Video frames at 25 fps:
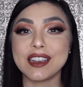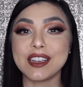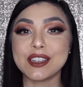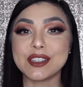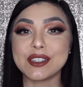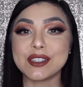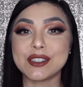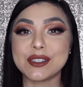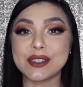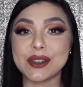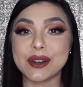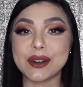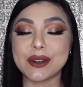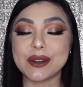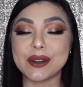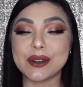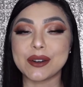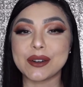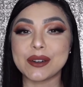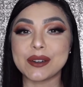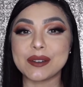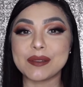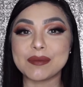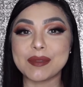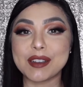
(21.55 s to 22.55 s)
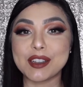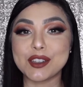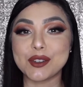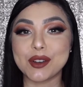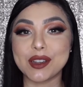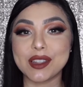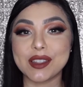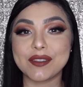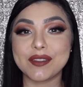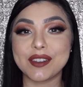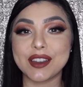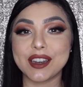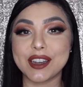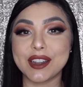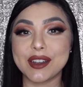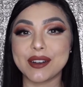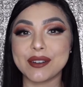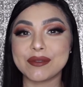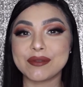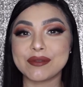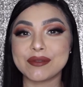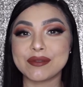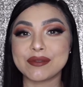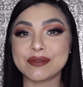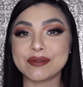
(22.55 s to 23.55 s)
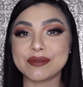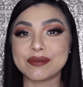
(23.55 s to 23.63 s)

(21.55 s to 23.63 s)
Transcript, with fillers: So enjoy the video.